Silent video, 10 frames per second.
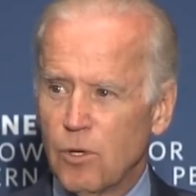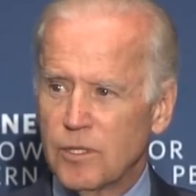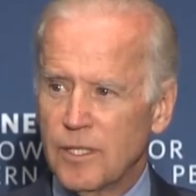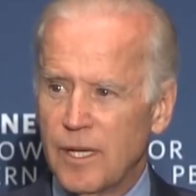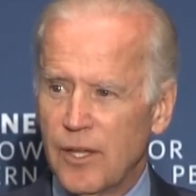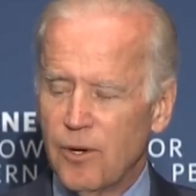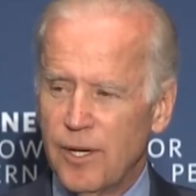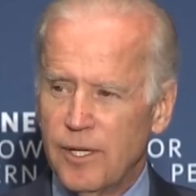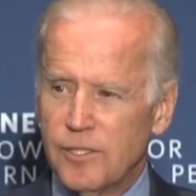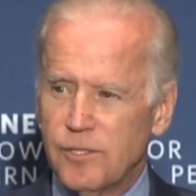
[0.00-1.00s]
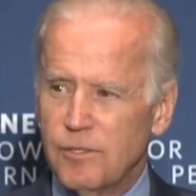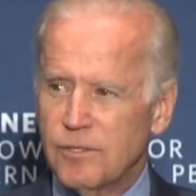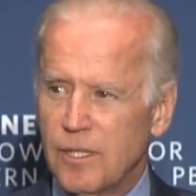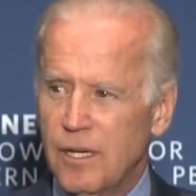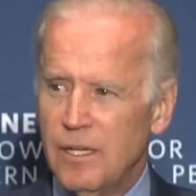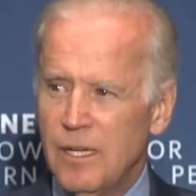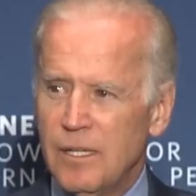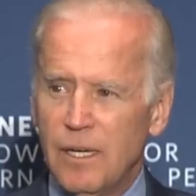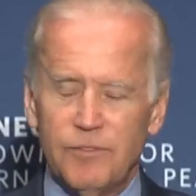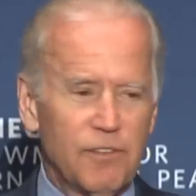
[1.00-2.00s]
work together on issues
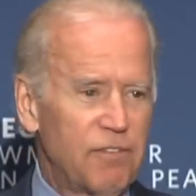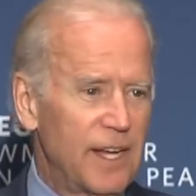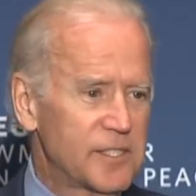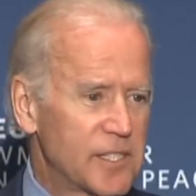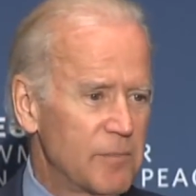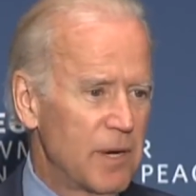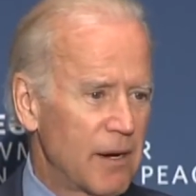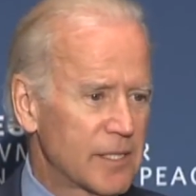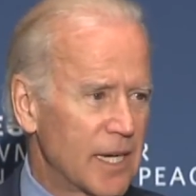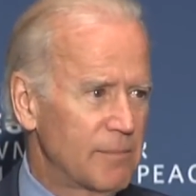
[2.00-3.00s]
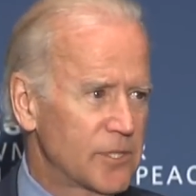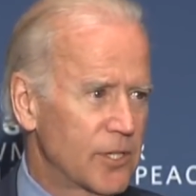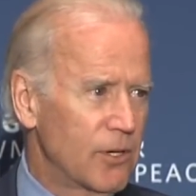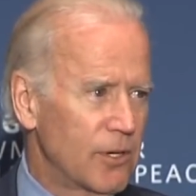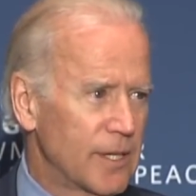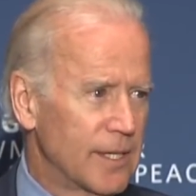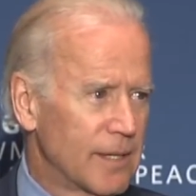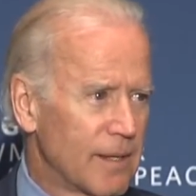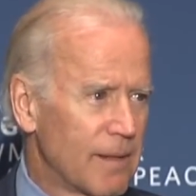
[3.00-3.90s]
of defense and maritime security.